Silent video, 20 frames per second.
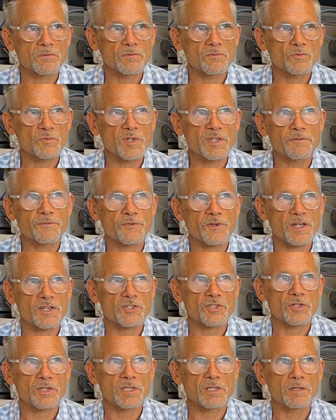
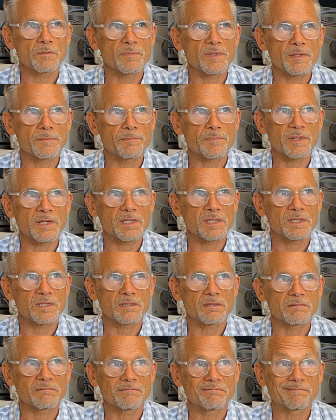refresh a little bit, but
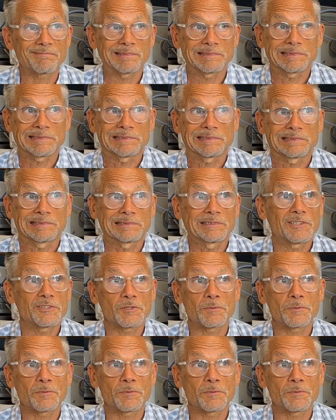for